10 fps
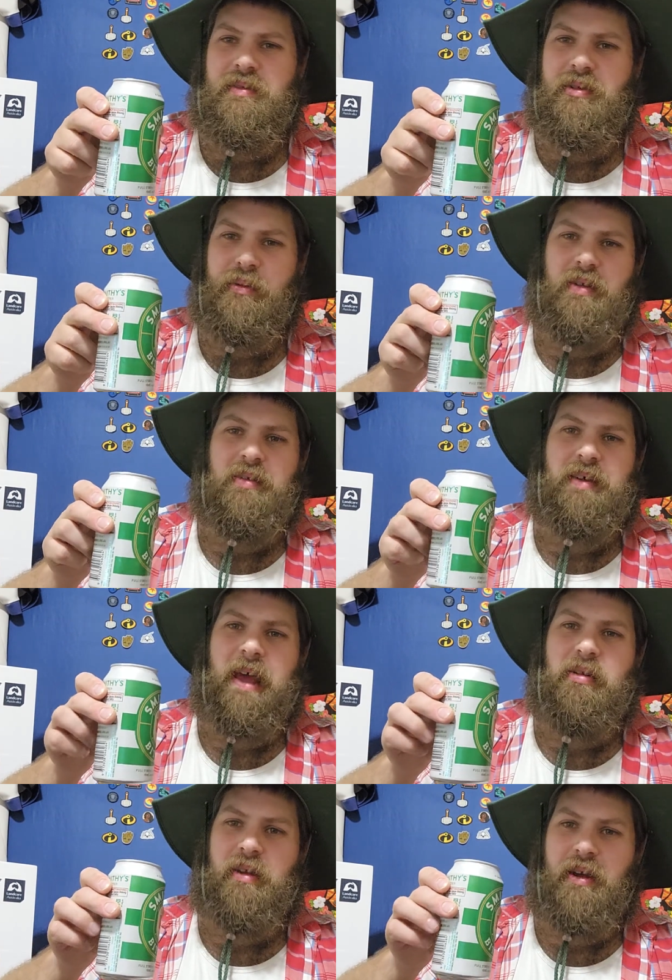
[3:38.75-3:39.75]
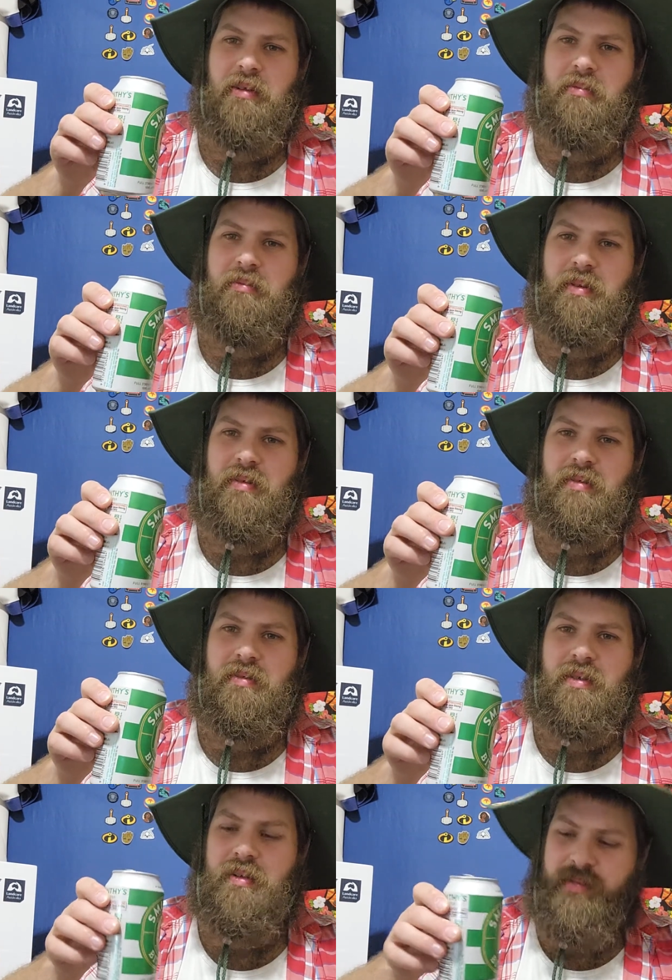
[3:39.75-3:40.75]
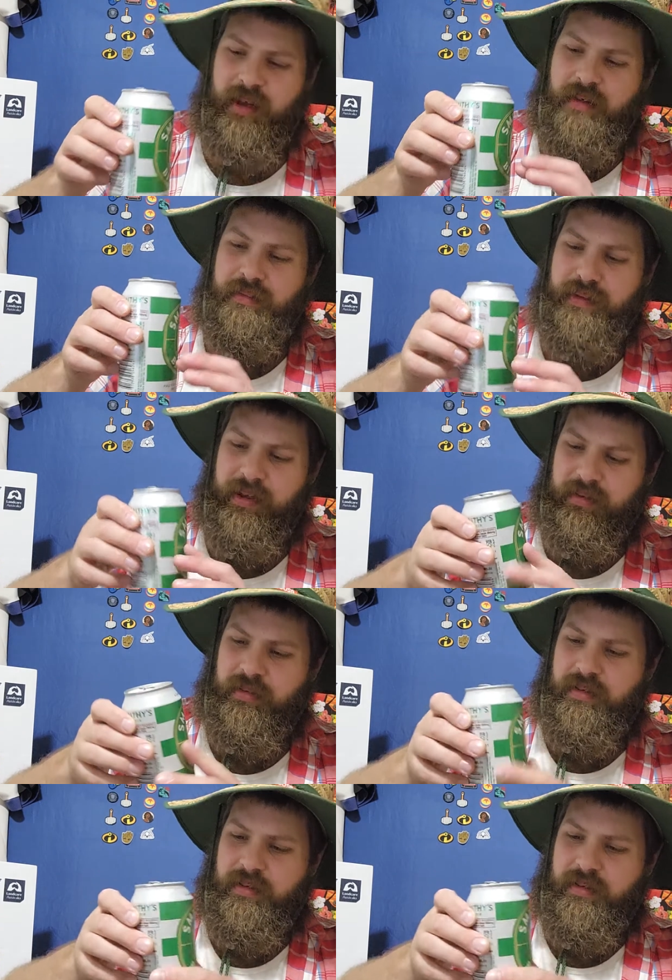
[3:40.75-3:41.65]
Not really scaling it, but I'll scale the rest.